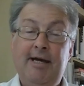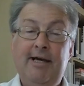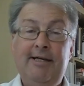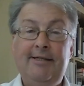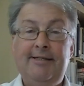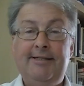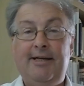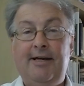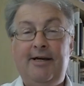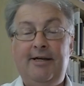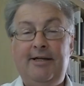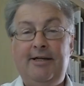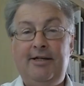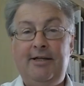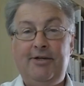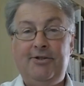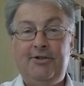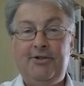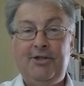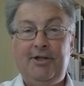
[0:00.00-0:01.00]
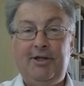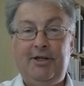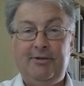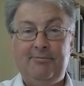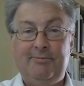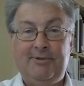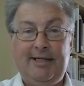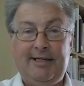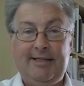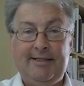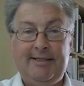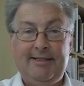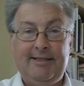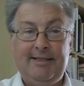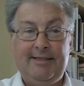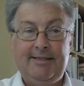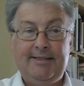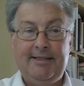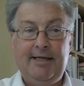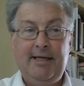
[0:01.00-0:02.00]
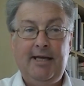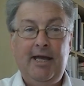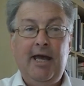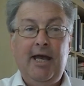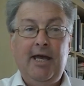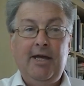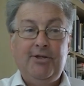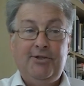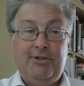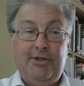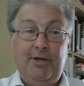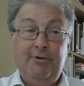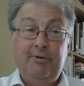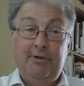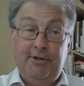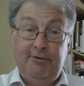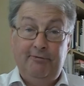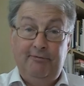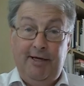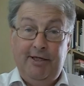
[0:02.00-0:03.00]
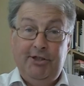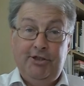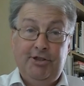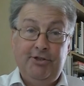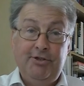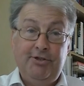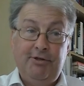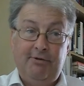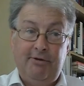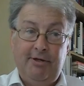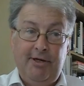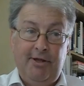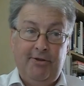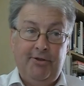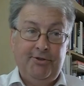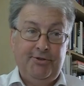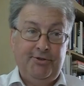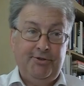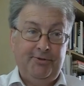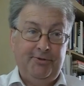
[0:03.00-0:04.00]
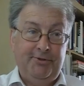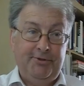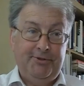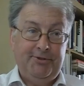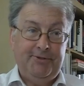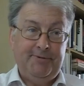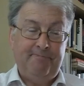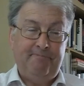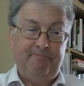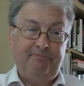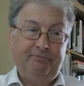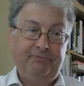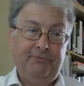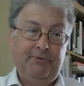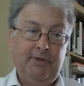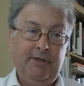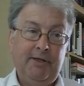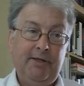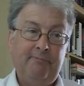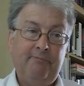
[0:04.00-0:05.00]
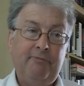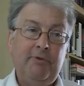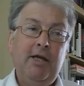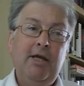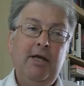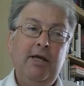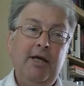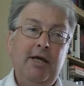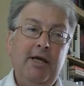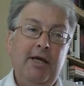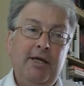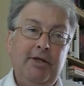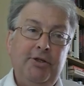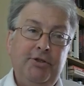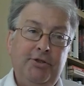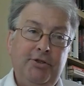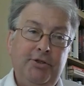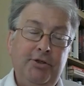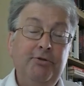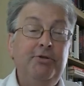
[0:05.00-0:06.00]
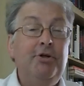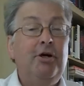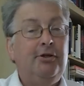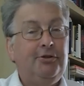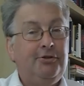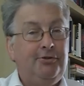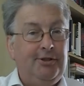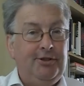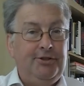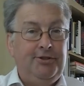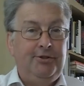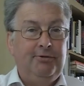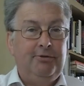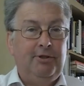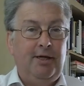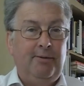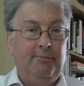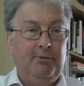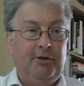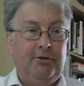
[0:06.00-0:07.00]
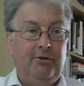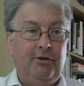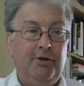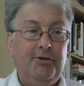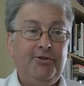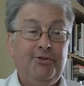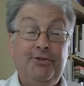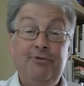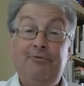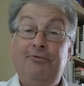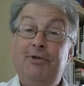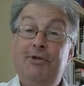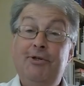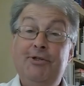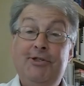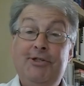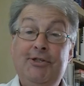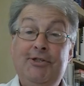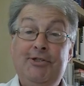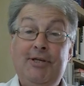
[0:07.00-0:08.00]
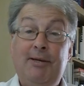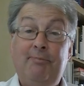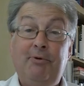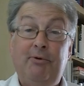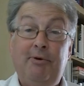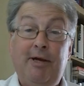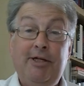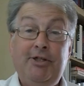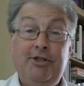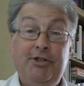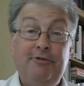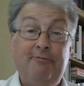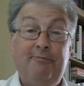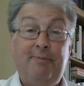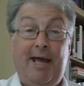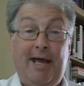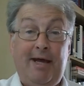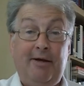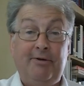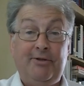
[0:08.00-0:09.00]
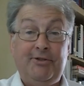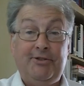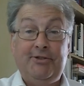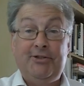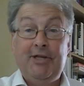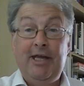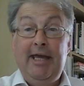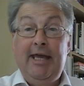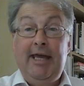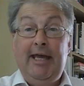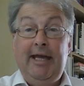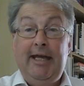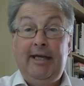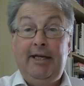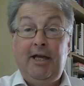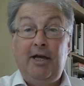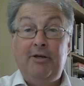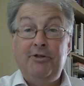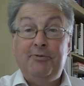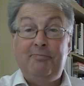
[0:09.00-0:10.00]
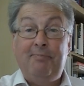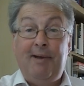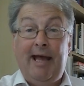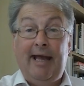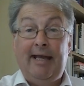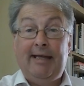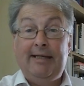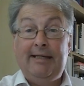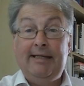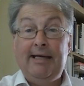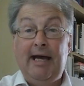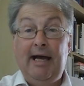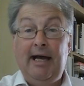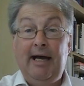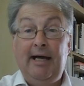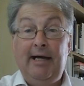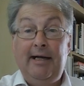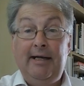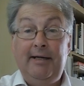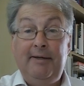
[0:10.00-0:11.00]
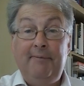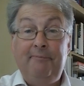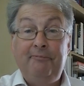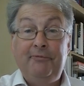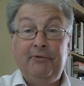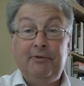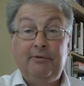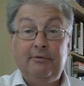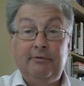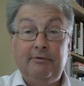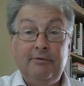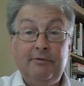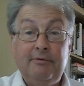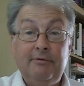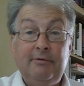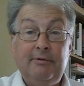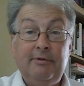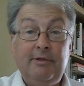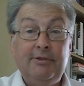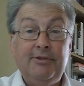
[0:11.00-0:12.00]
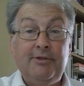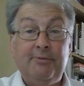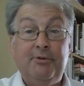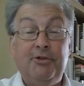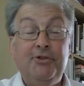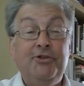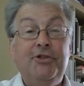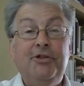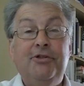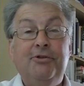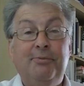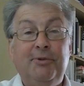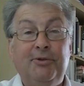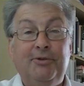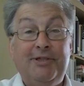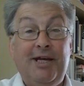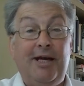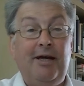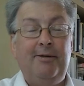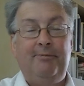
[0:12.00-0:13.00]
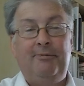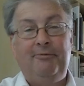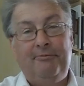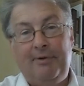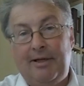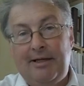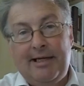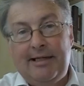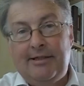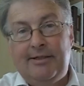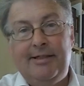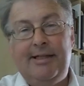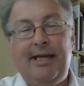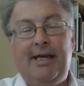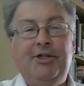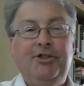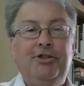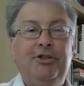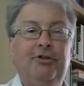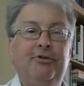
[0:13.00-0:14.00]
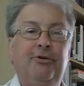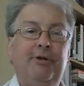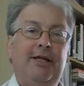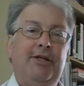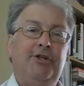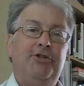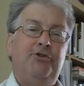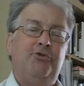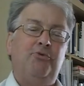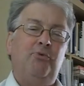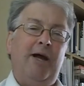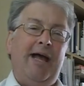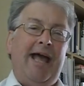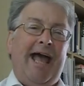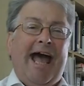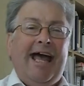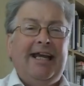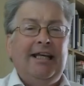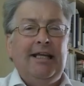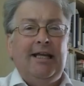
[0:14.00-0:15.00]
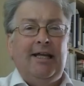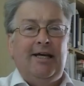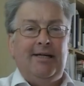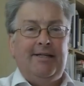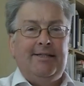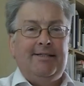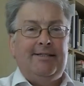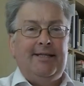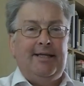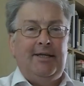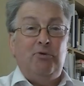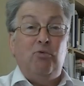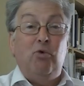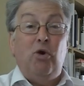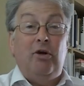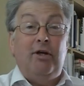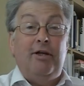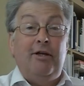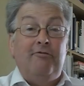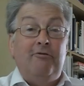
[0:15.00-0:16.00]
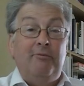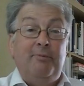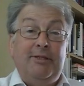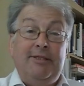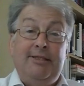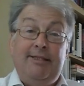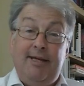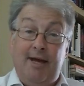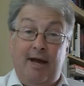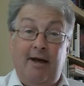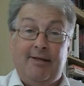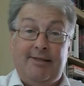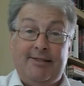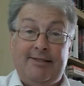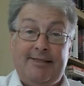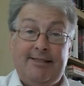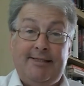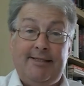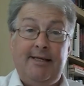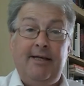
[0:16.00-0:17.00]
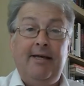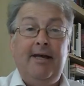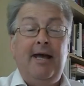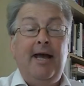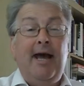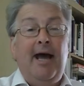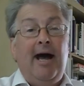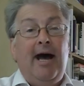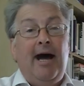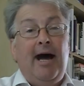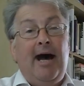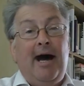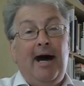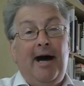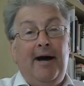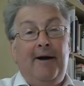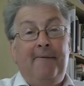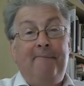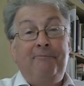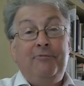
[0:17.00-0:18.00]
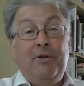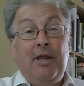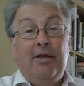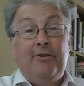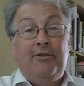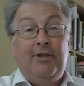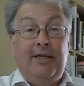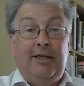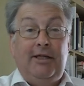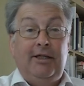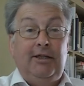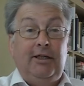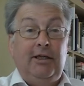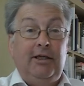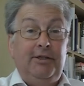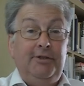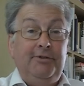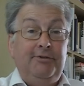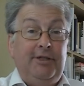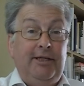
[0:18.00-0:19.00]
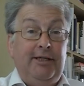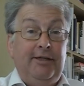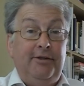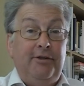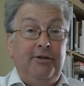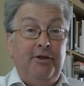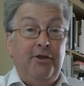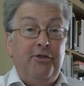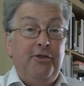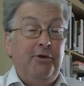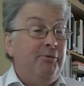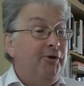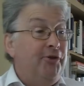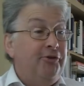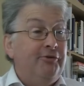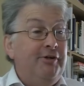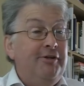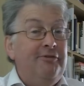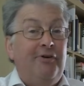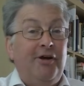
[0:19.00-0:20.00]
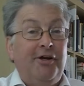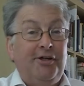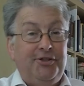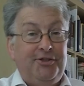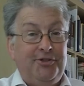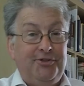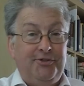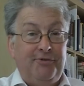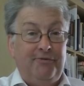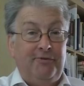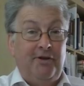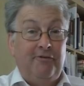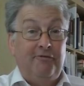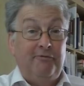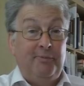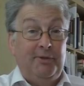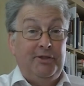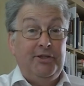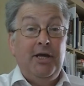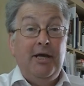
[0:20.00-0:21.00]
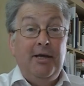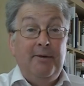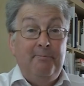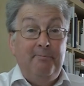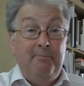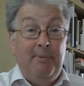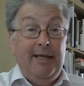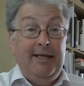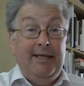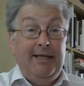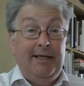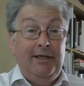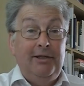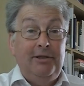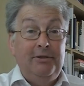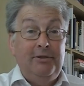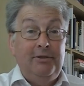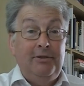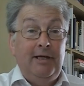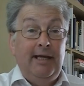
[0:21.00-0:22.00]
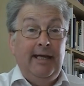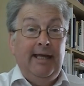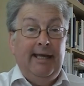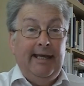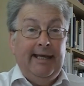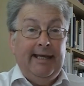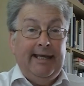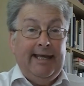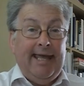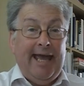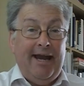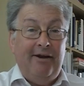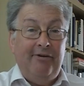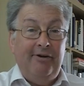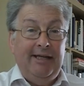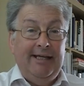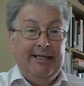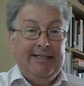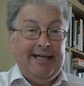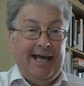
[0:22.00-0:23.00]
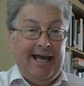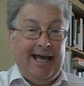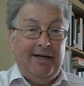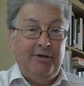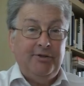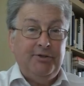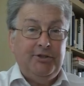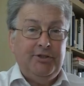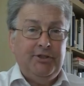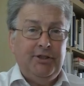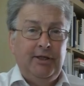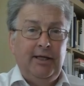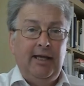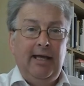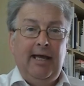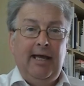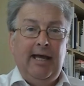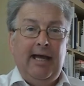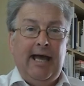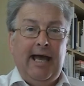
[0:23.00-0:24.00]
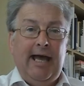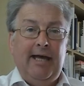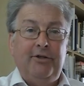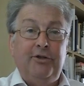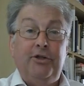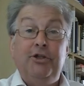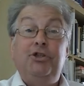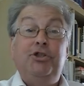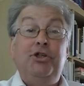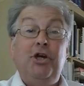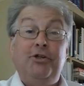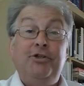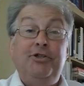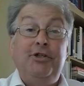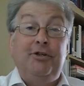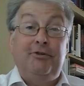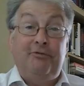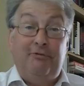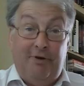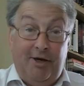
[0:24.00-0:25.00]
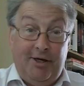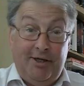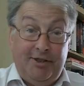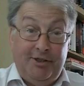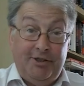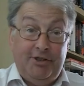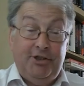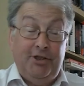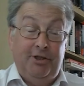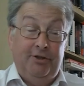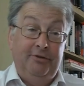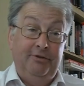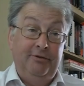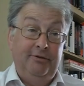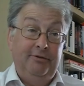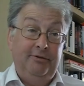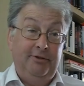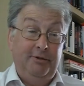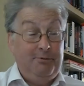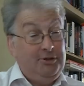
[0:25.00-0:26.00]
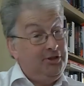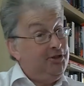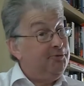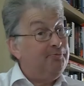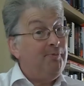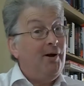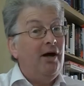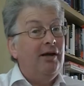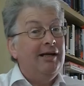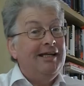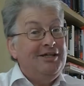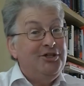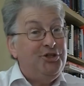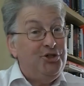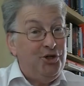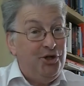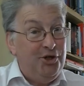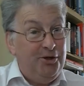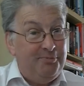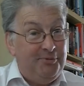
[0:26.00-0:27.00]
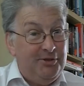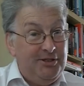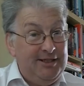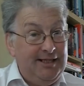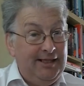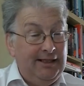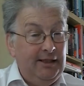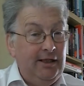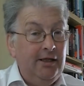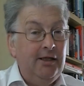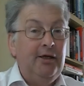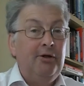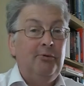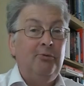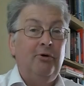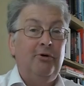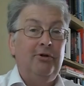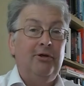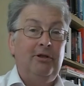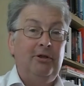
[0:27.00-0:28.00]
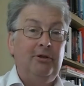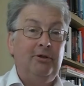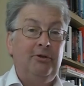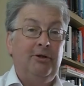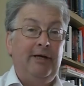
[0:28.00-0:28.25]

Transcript: sign in those circumstances. So conventions are another source. Two doctrines you'll come across. The first is separation of powers. It goes back some considerable time, in fact, to the ancient Greeks, where analysing what government does, they concluded that there were three functions of government: making law, carrying it out, and the judging function, which is partly interpreting what the law